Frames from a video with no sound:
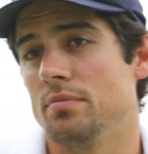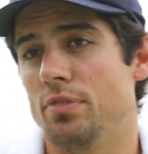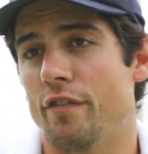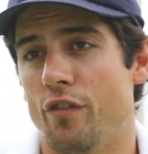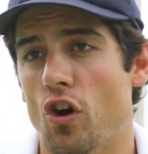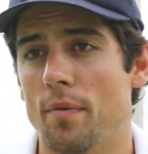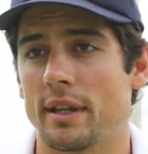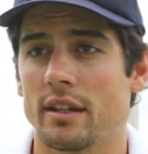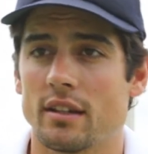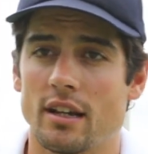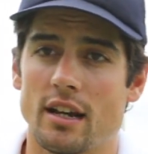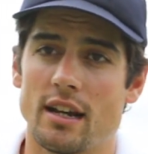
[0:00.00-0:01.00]
performing,
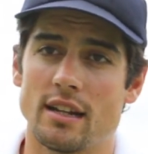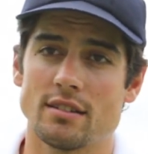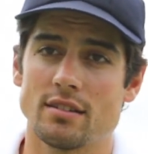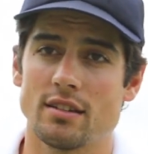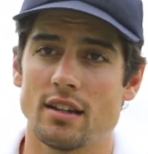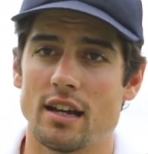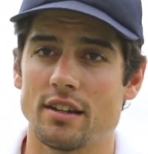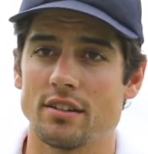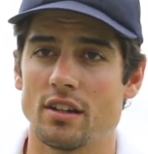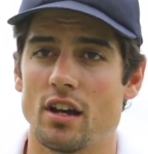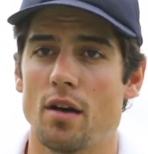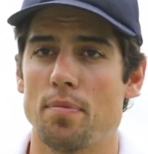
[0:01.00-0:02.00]
and
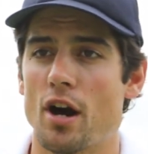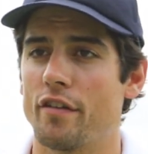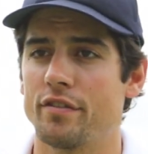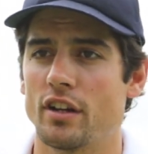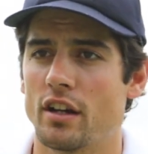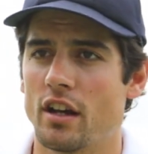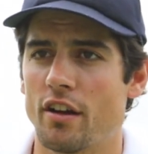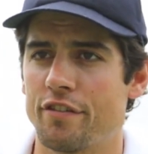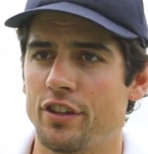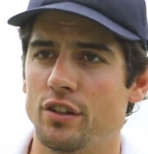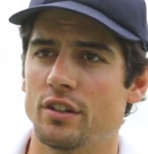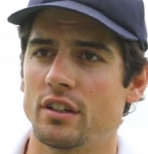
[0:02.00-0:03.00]
apart from a
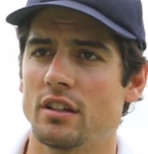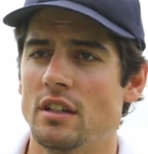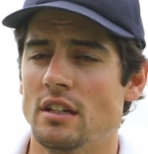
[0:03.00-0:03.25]
few